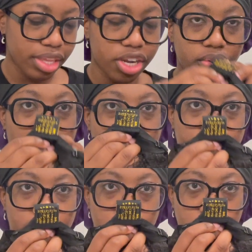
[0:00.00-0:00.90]
you
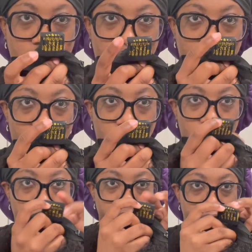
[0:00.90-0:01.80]
have a
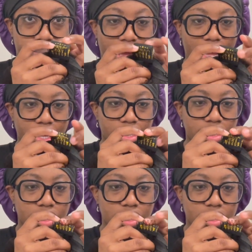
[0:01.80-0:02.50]
comb in the back,